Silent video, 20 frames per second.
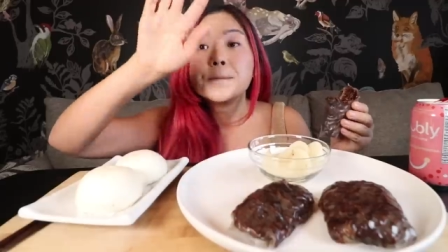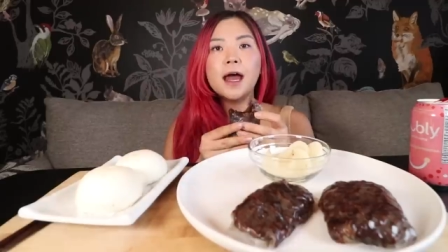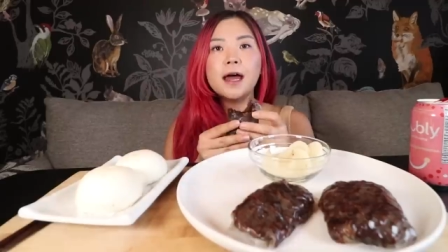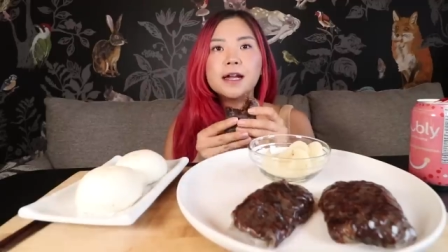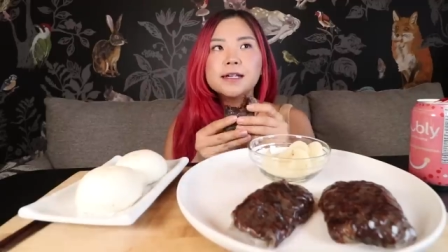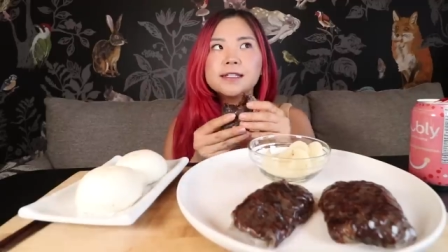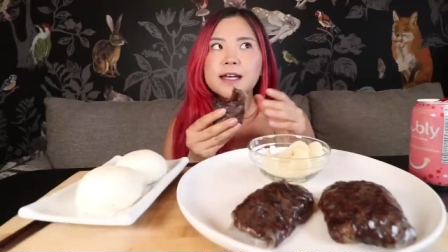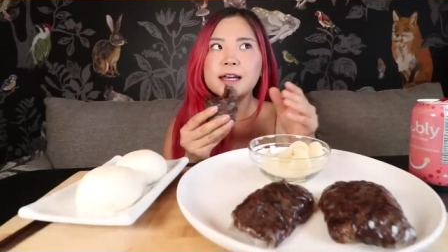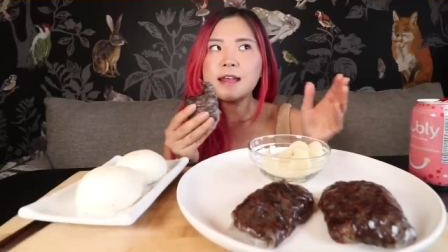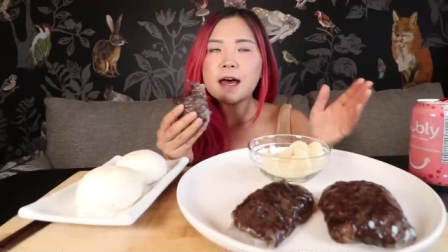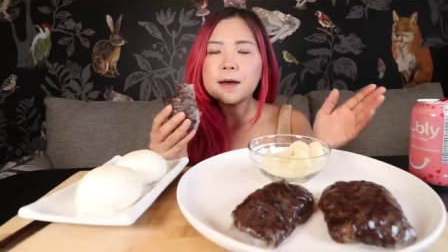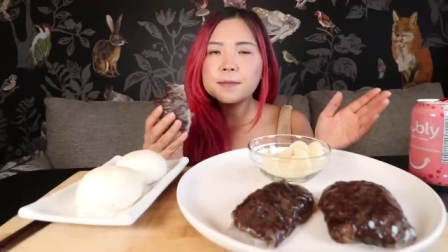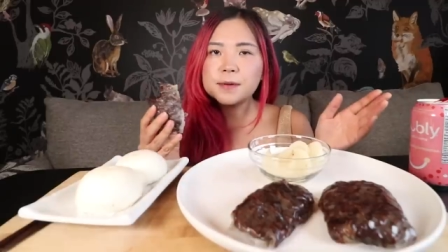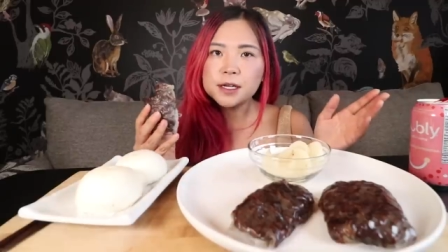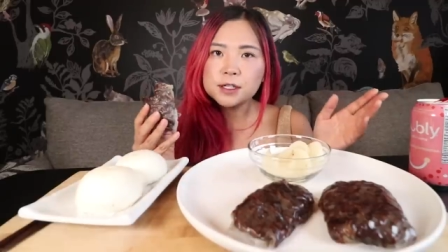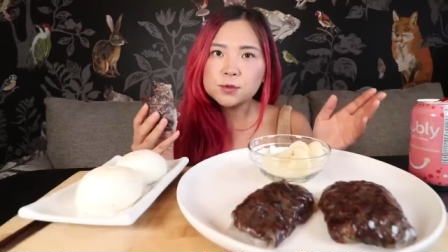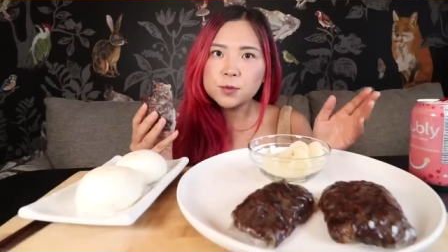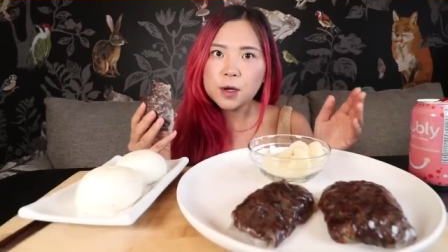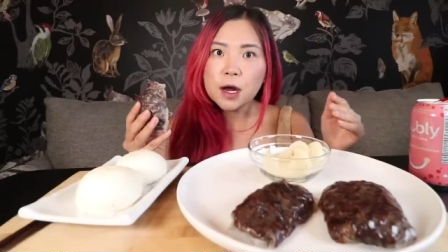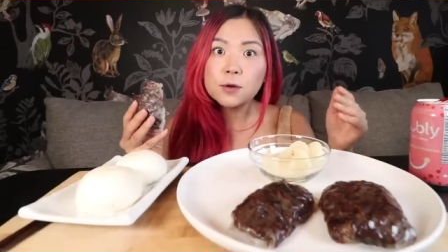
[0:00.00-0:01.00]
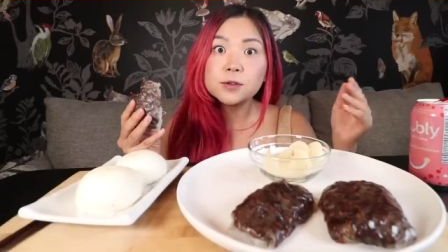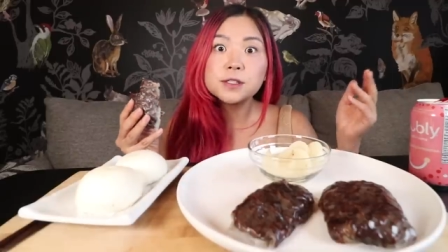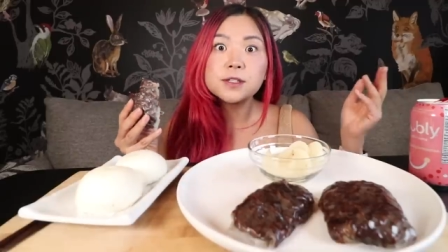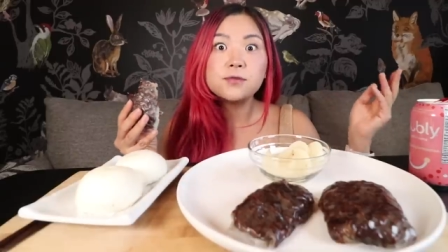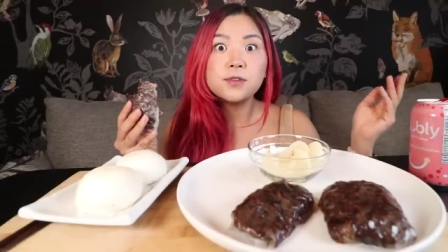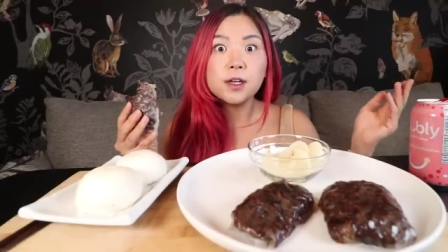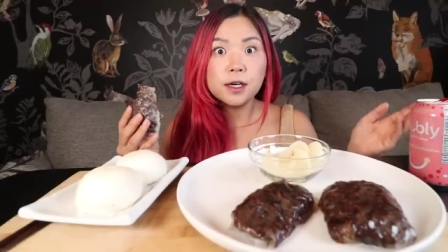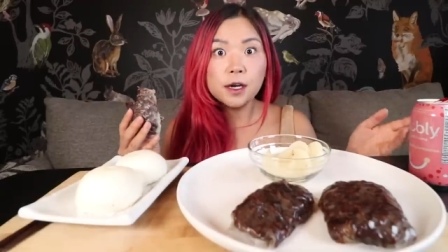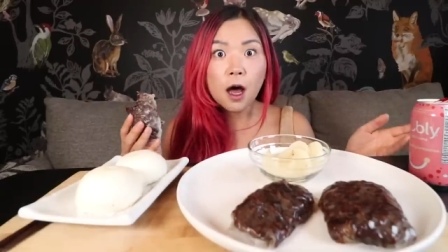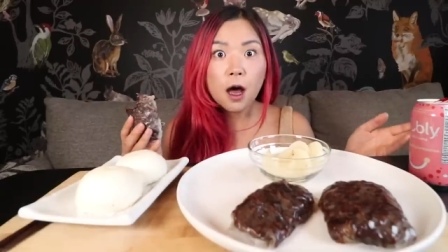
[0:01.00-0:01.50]
And I say that because when I was
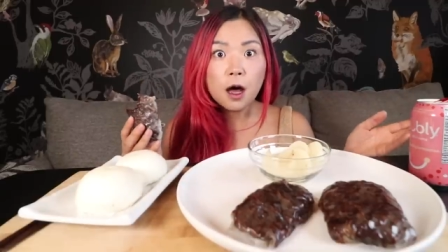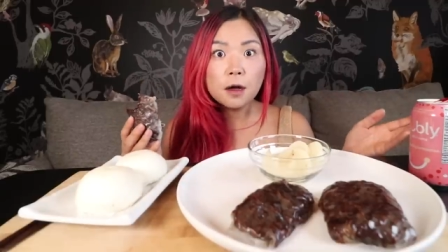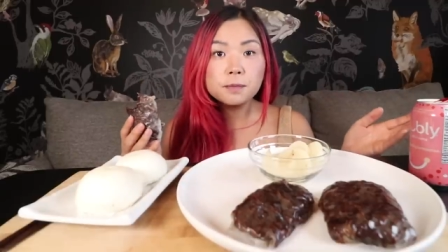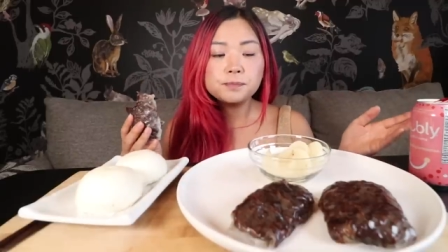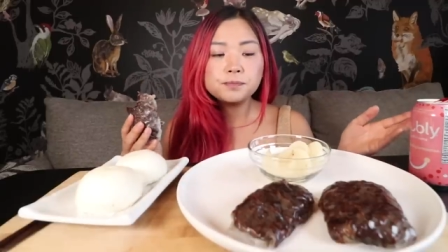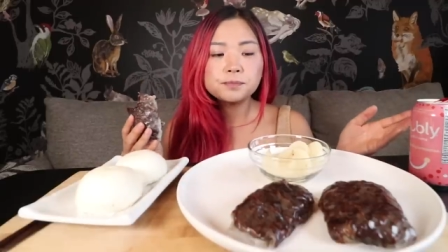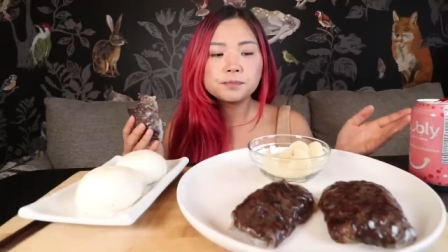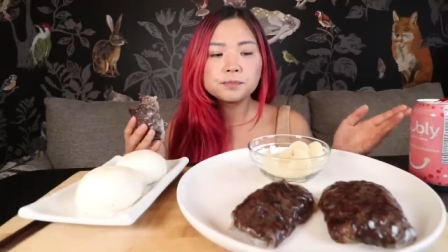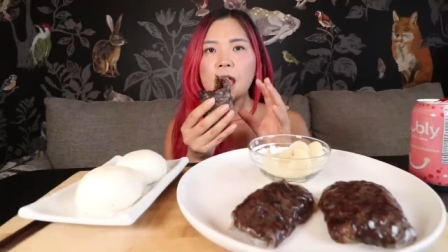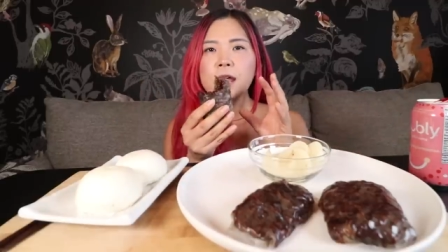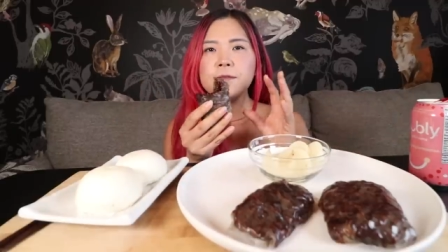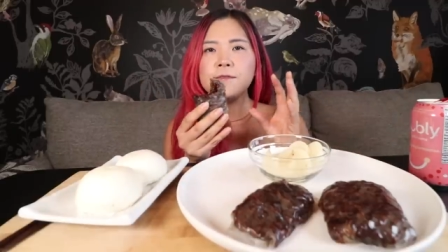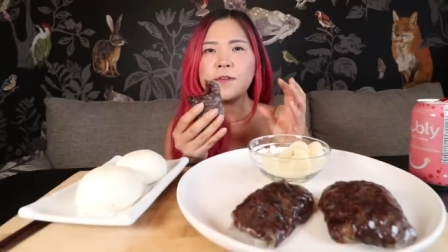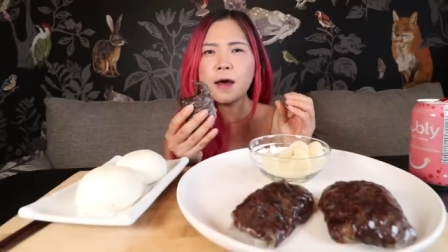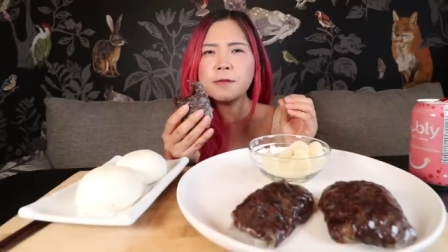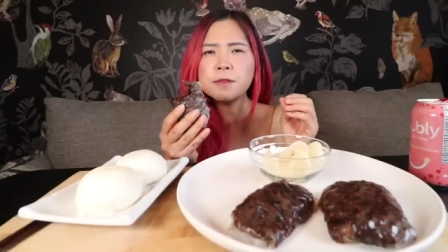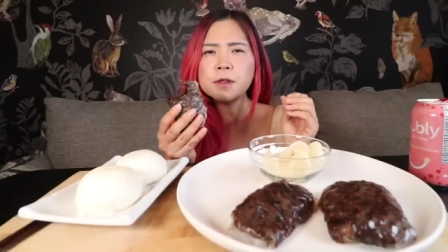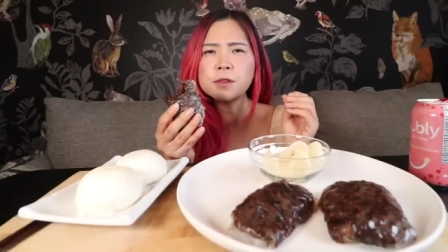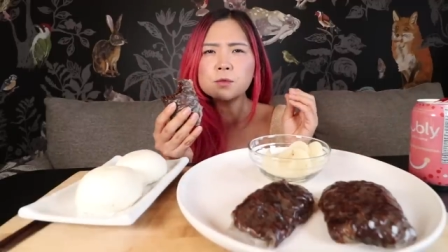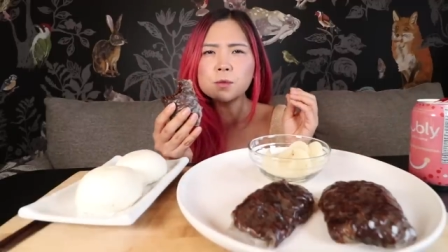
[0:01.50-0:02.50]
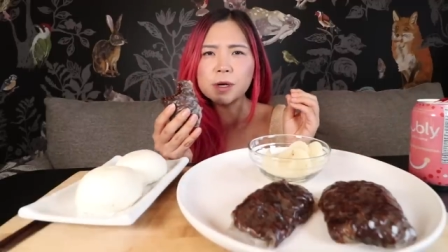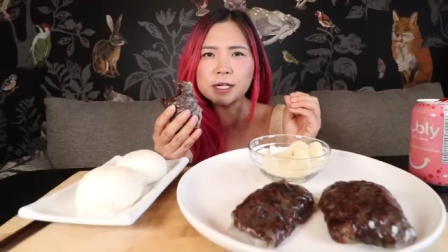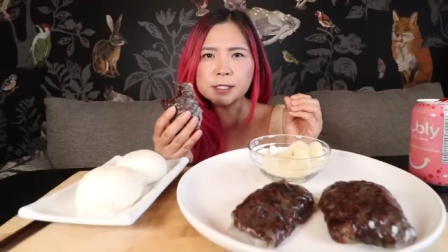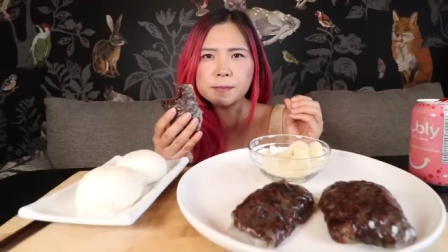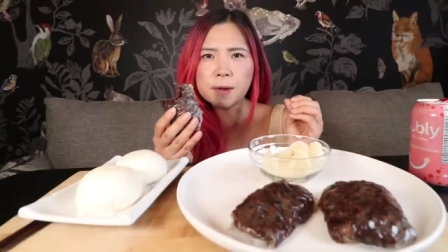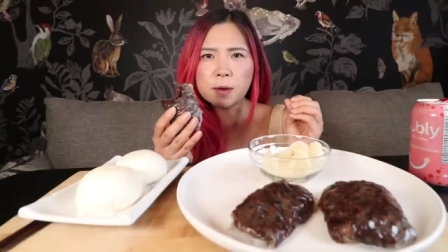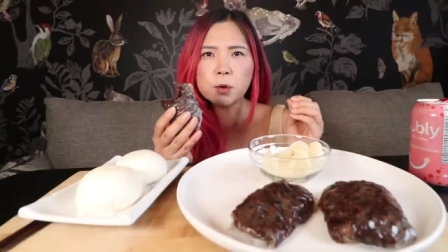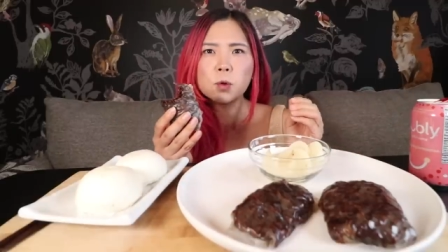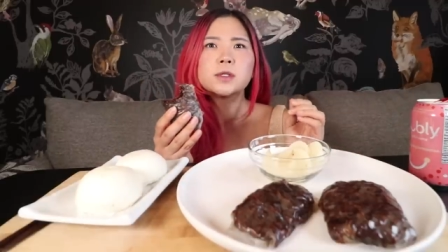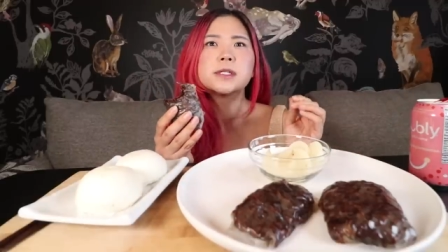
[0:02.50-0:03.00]
in Vietnam, I found that the rice
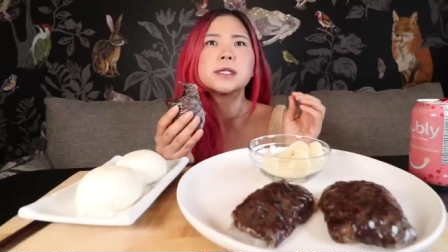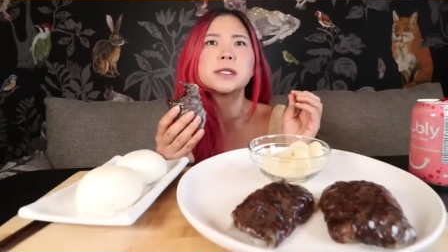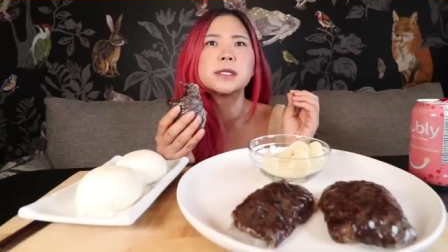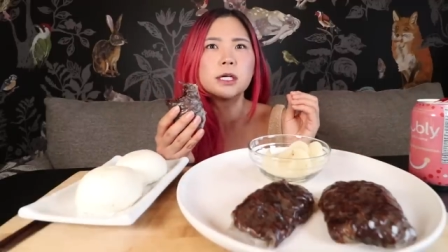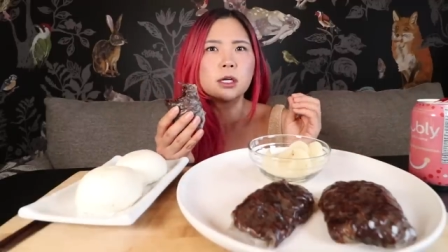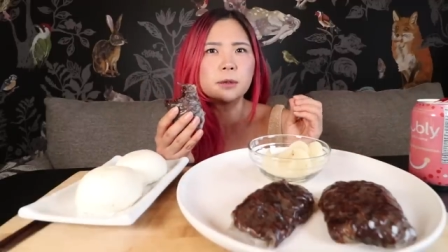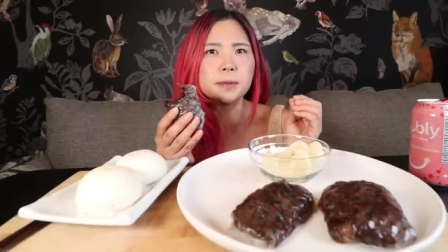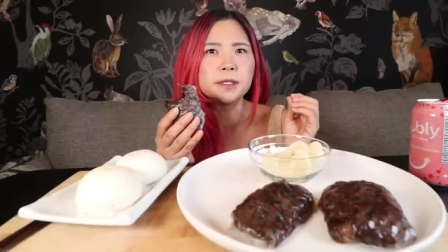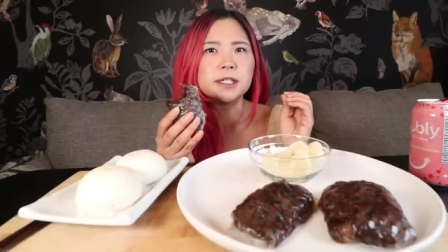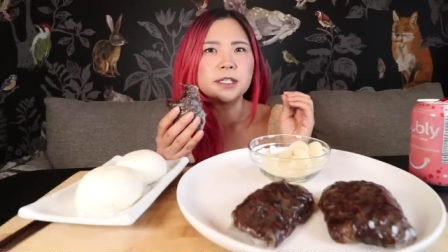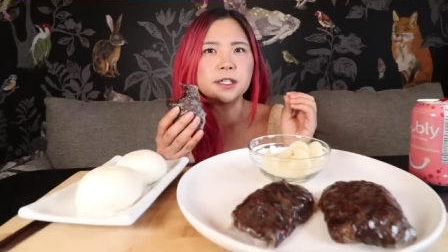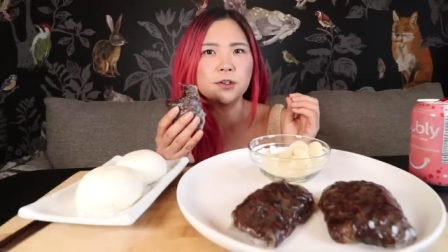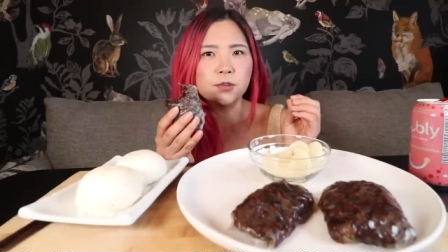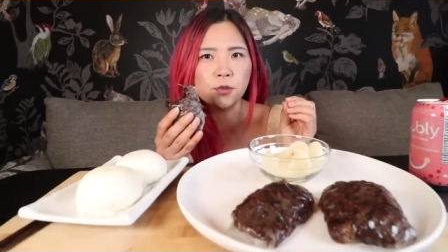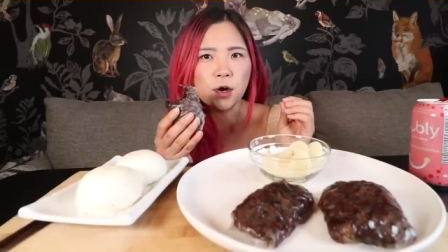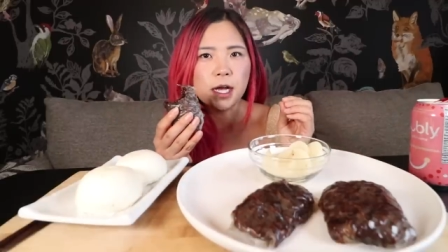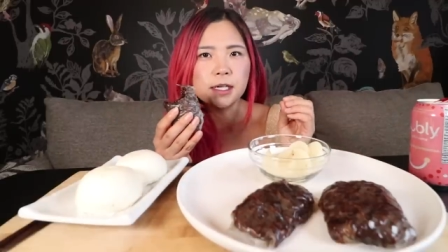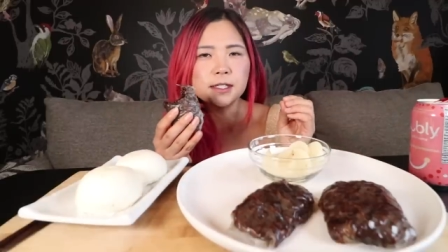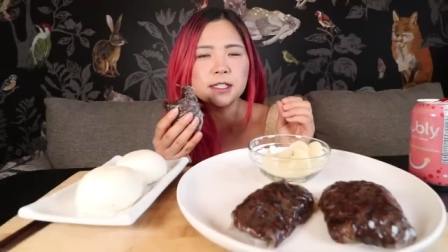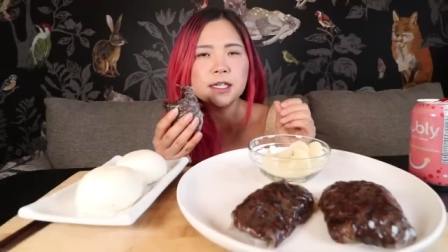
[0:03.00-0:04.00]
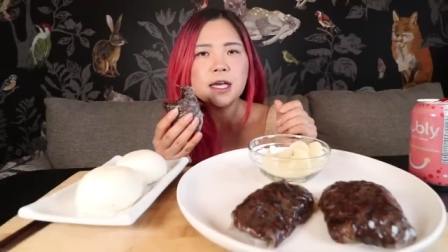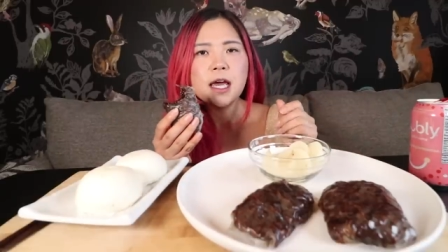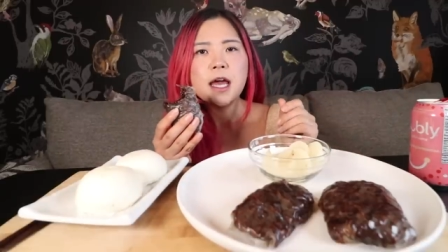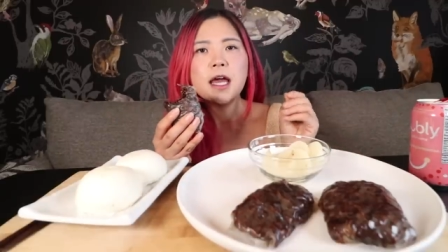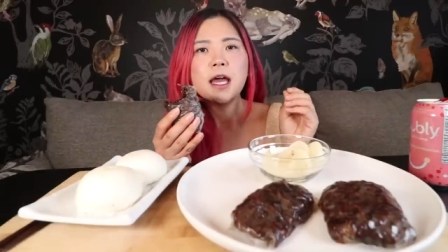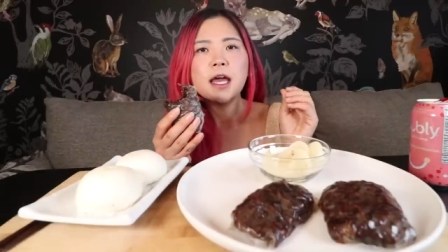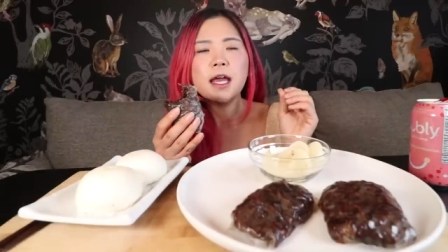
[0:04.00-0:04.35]
paper was a little bit different.